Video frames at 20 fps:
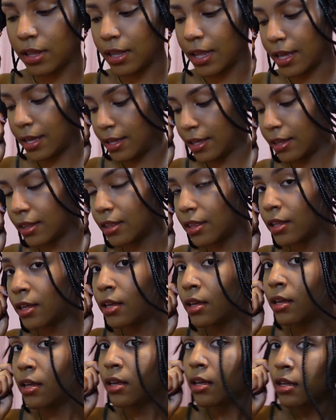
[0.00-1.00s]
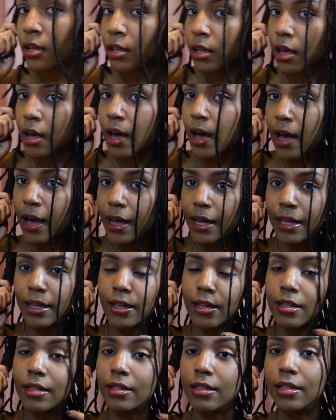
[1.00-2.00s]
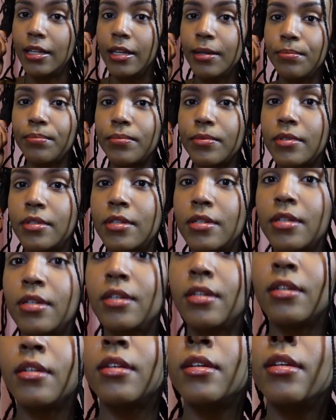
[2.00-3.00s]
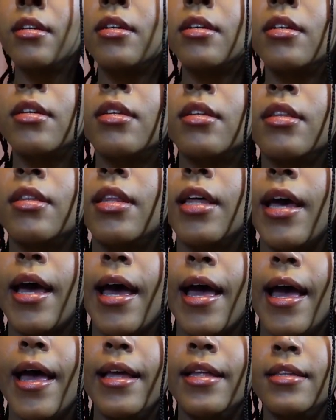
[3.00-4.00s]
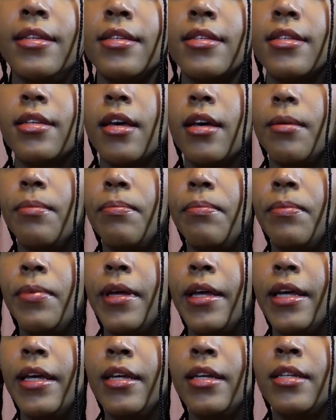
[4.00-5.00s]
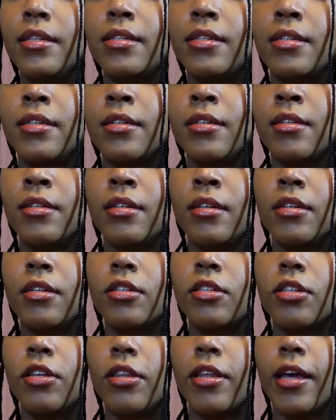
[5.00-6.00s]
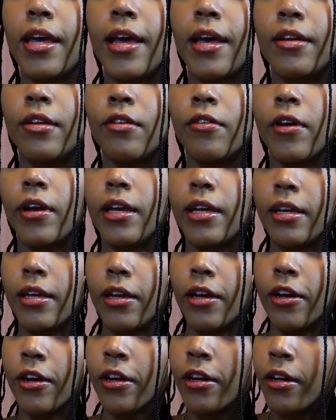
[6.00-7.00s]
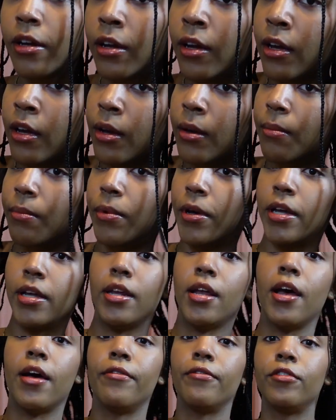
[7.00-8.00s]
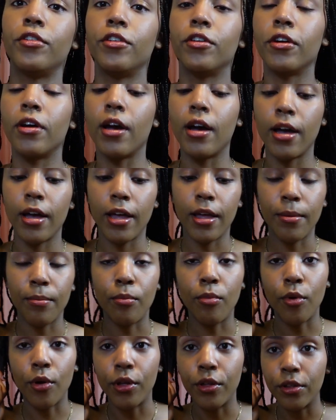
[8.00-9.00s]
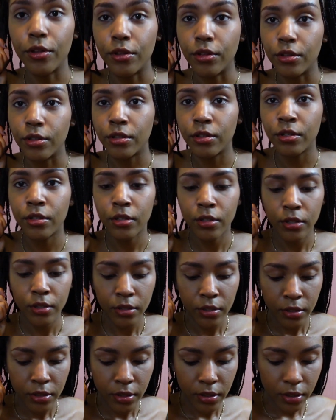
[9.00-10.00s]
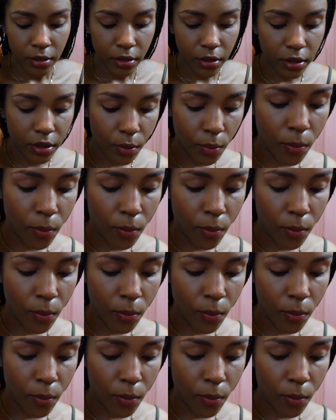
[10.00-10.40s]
length, I clipped the ends a bit so they end right here, but after I boil the